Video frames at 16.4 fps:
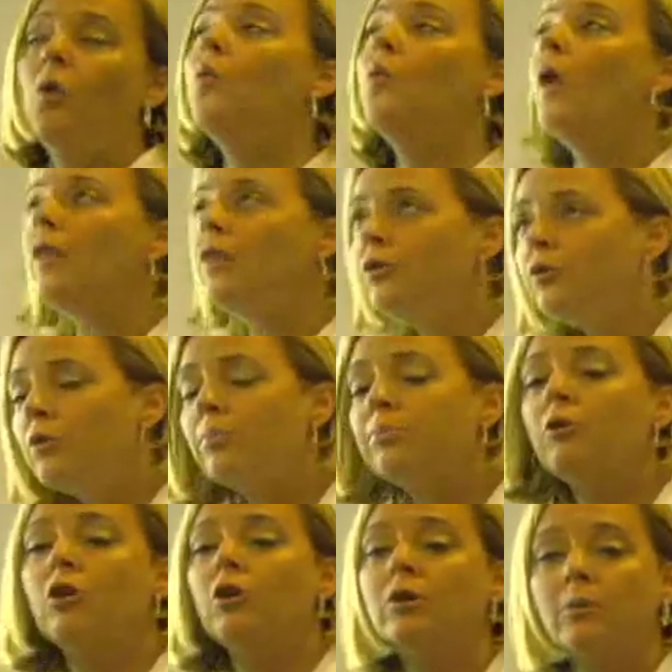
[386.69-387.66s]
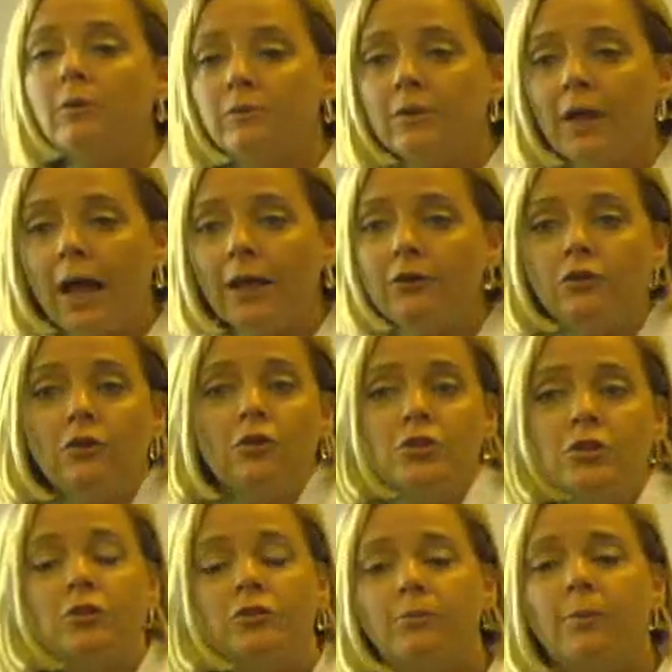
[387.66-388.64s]
went through a program of
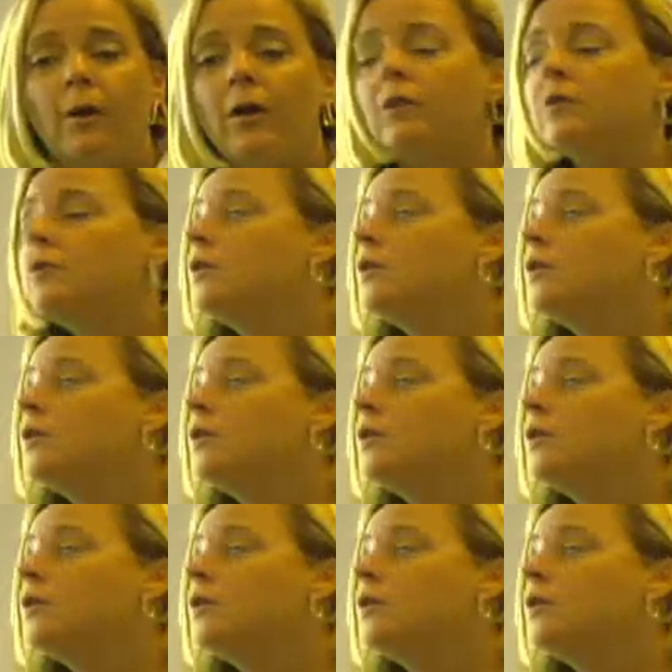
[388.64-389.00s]
non-surgical spinal